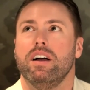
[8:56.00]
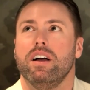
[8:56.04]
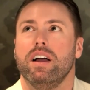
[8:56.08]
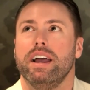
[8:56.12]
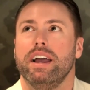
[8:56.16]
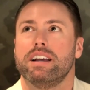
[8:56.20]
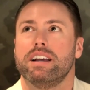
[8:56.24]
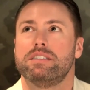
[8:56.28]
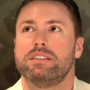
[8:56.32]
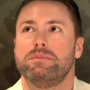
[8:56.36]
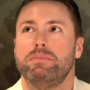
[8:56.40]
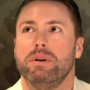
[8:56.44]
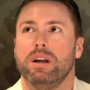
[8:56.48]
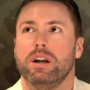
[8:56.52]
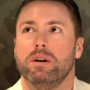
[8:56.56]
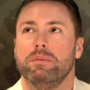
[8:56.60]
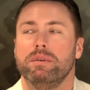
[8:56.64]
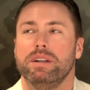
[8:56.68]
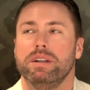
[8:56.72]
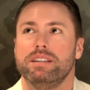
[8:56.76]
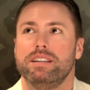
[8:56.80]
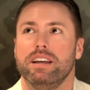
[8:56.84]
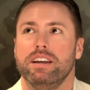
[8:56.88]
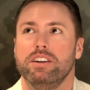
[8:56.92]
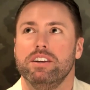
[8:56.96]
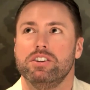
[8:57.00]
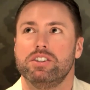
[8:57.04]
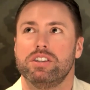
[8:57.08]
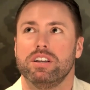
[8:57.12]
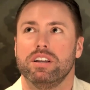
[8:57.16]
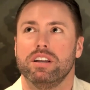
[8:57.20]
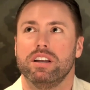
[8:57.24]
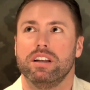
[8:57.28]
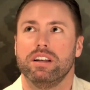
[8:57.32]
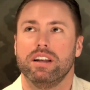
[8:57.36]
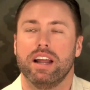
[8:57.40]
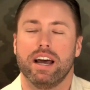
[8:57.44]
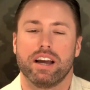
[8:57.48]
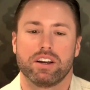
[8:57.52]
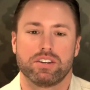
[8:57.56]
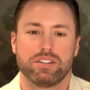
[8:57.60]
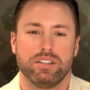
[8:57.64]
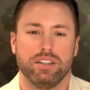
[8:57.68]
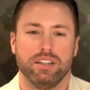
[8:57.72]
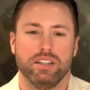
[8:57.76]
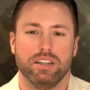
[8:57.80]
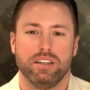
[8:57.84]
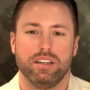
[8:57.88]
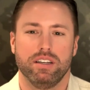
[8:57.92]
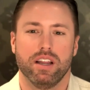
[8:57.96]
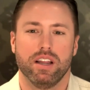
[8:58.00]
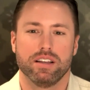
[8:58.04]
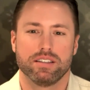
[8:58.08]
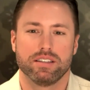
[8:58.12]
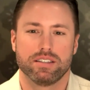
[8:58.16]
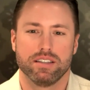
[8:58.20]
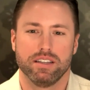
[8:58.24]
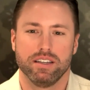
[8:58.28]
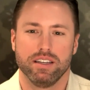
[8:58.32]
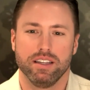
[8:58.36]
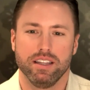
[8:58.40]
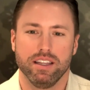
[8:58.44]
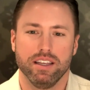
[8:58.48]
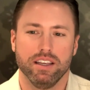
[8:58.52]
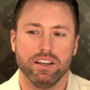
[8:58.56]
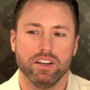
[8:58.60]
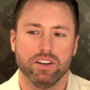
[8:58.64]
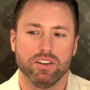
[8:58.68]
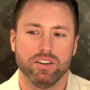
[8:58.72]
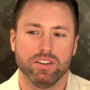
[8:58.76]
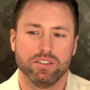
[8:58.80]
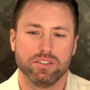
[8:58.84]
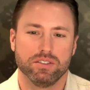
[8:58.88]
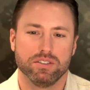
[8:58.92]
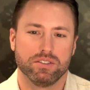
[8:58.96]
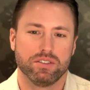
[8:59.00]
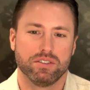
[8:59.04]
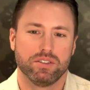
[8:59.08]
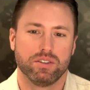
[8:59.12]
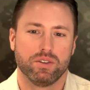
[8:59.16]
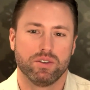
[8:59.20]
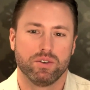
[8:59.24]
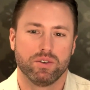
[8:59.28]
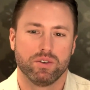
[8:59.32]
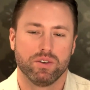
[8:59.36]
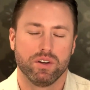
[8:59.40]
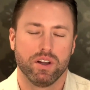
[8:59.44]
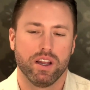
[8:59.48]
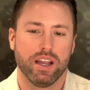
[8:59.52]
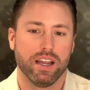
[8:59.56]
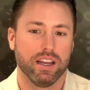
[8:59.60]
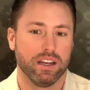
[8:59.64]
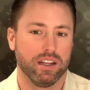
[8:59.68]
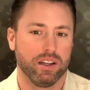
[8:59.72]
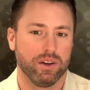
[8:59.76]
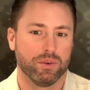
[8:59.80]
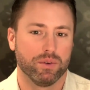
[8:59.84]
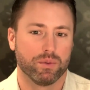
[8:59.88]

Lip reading: experimentation actually doesn't yield any